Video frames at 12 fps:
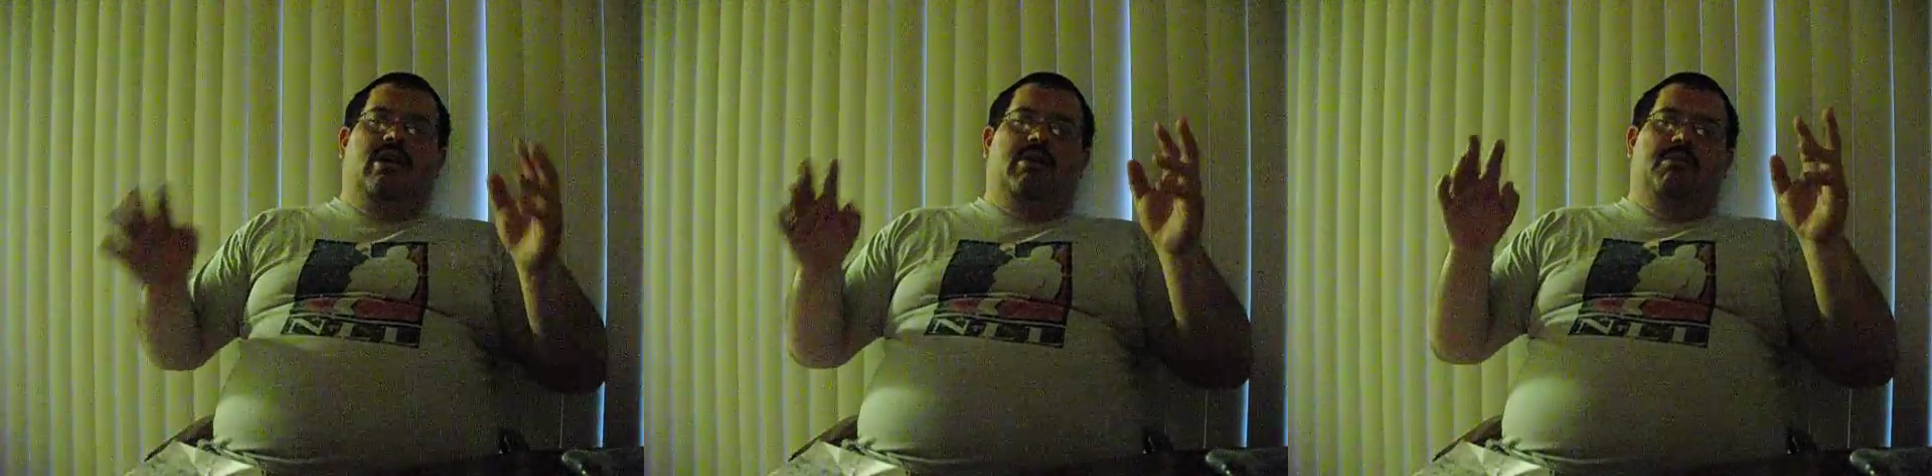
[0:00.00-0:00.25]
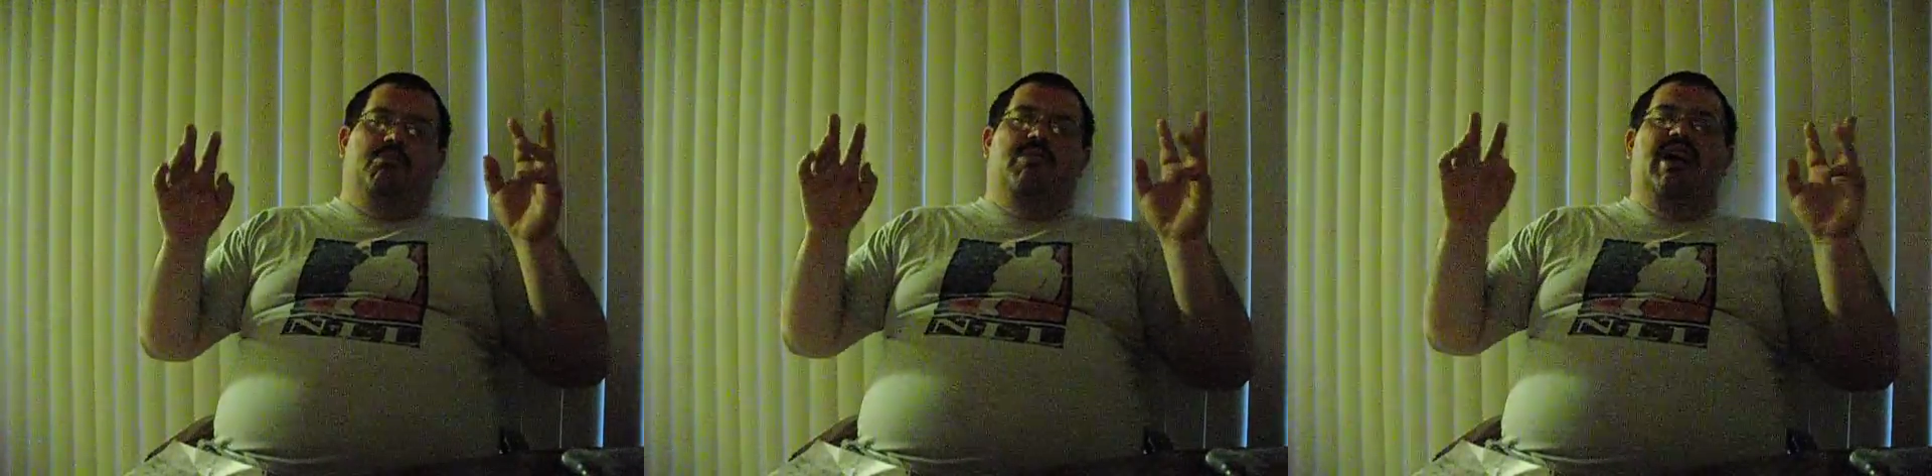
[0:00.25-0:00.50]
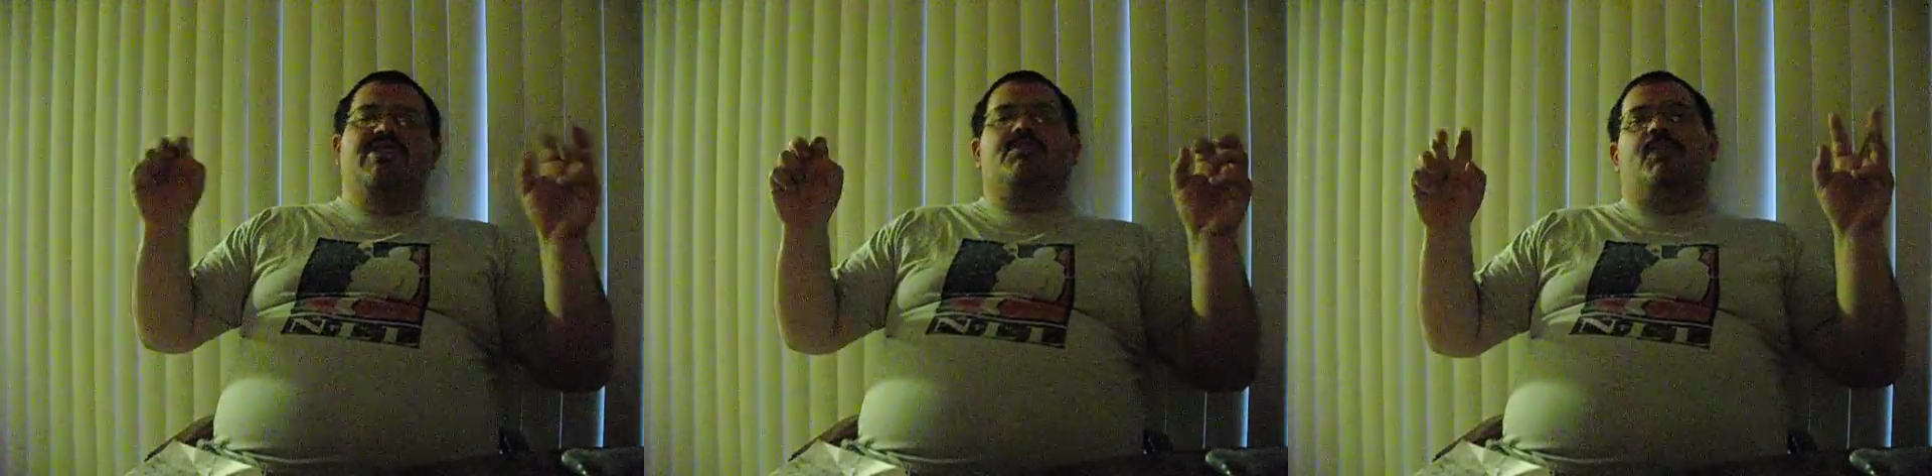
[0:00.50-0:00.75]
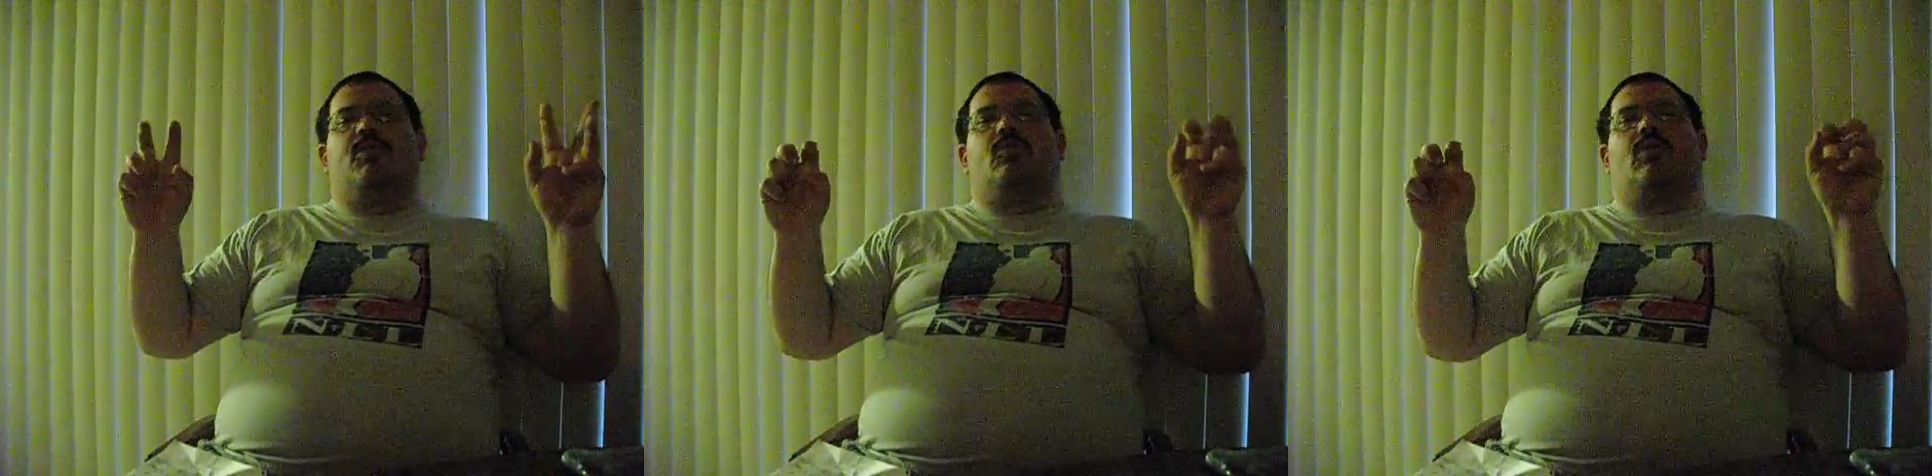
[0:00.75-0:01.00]

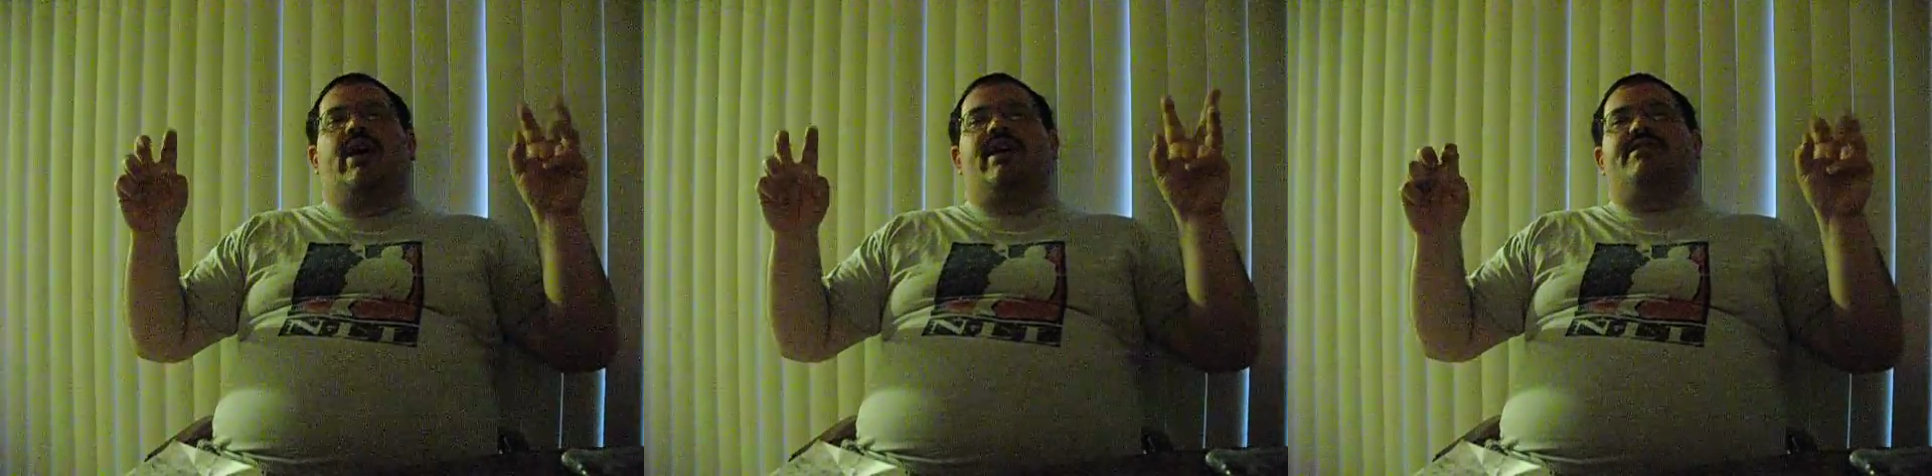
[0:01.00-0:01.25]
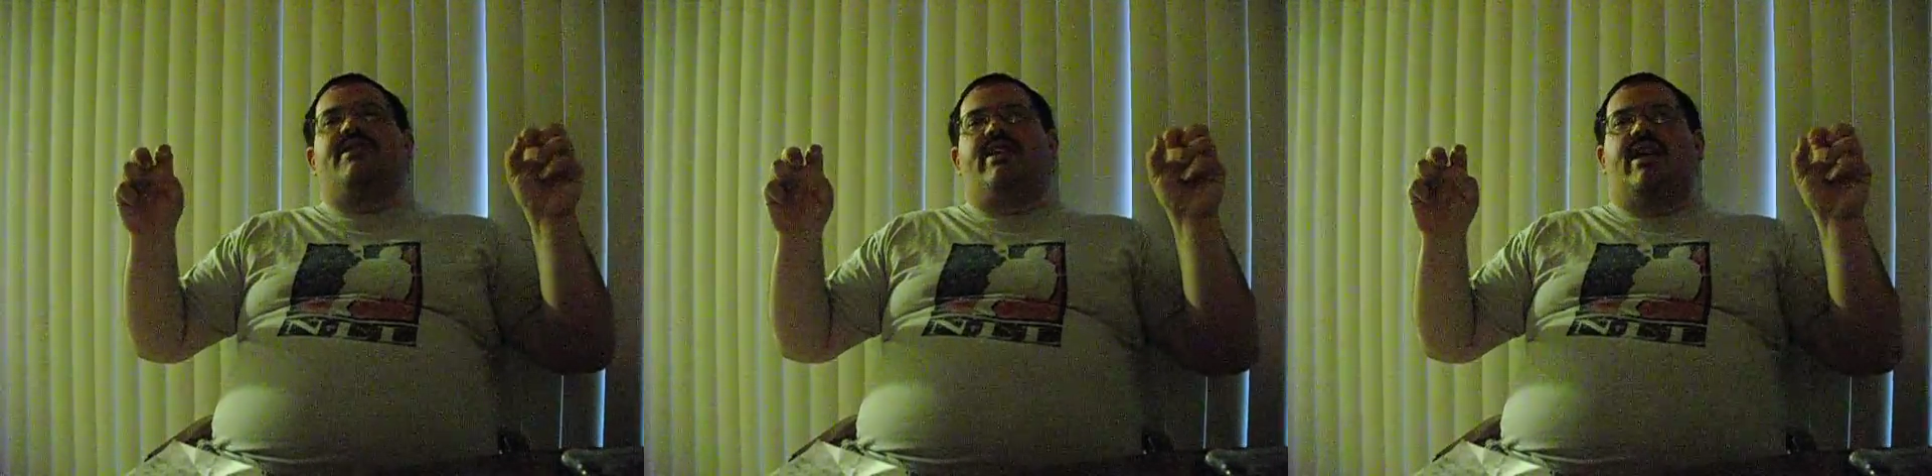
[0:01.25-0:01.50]
mesmerizing